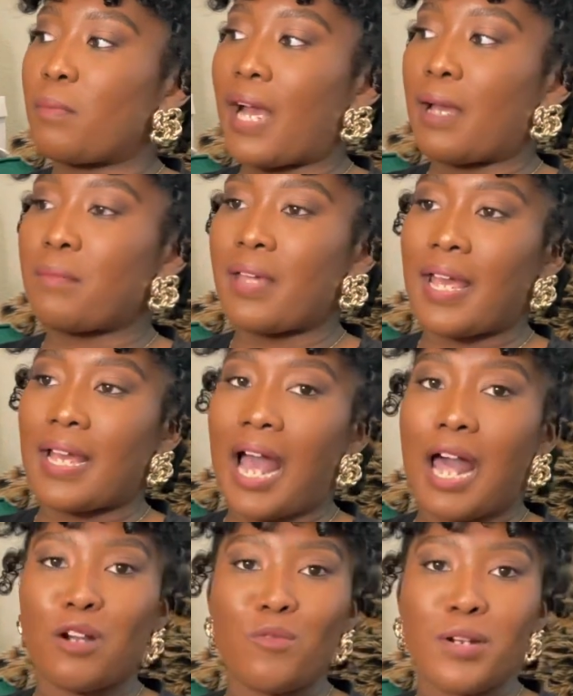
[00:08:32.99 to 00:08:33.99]
buy a bag,
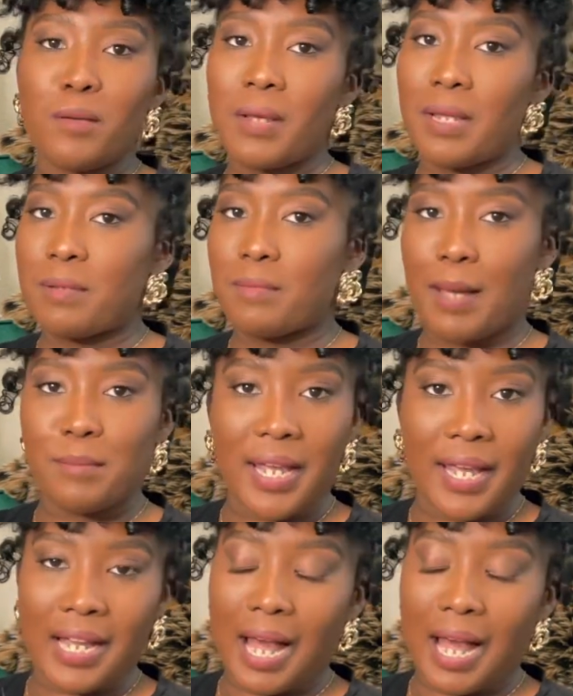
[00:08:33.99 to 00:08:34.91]
I don't wanna baby my bag.